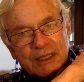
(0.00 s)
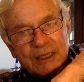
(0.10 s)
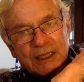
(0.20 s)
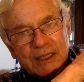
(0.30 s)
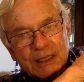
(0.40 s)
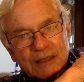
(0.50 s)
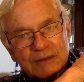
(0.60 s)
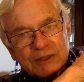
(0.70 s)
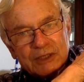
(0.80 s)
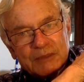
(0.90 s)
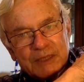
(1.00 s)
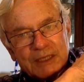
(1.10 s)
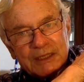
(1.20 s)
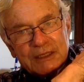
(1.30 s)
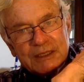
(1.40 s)
uh,
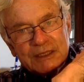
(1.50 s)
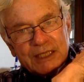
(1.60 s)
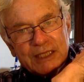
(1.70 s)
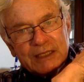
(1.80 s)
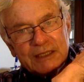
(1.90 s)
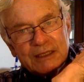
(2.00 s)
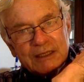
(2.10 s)
Germany decided to